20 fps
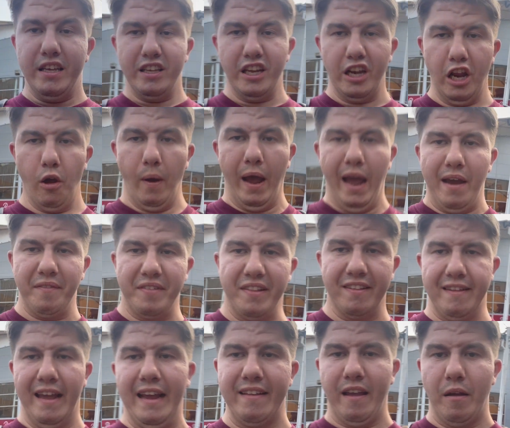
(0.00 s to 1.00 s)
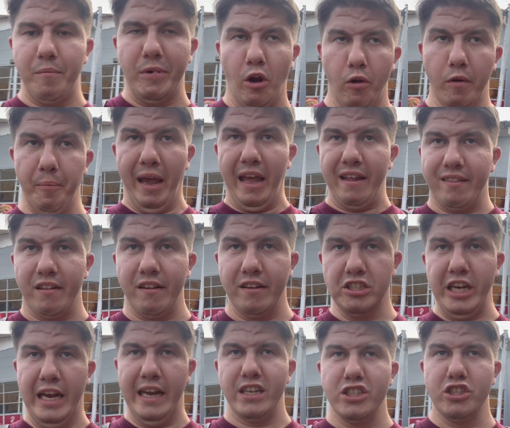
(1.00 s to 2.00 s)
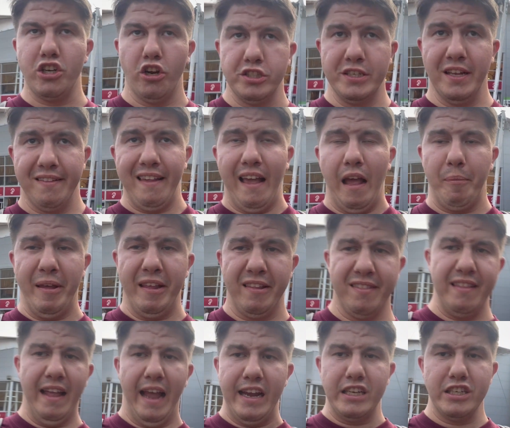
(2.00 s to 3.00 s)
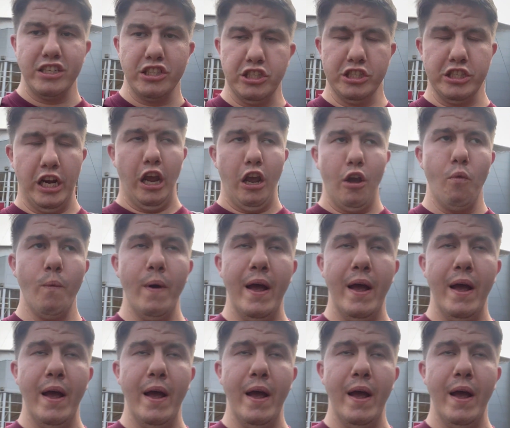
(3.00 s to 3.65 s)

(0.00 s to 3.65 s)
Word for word: You know what, I've decided I'm going back to James Rush's Half Past Nine show